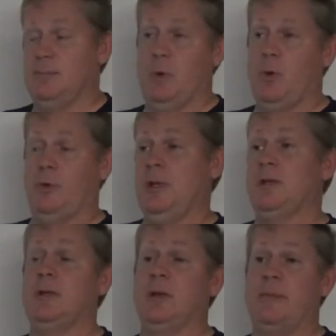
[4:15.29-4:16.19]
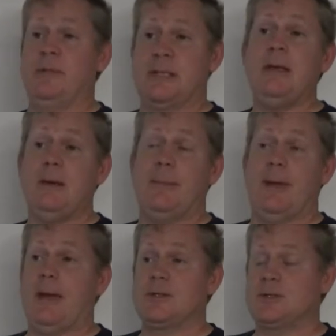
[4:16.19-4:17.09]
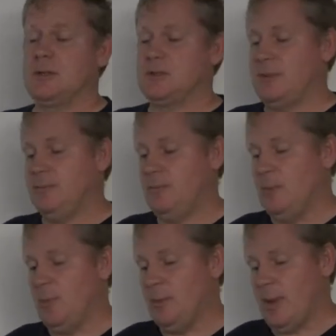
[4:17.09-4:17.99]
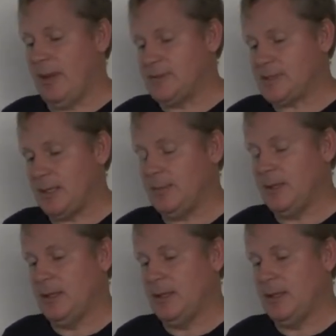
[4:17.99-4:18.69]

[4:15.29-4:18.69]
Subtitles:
or he could claim it's him, actually, because we have the same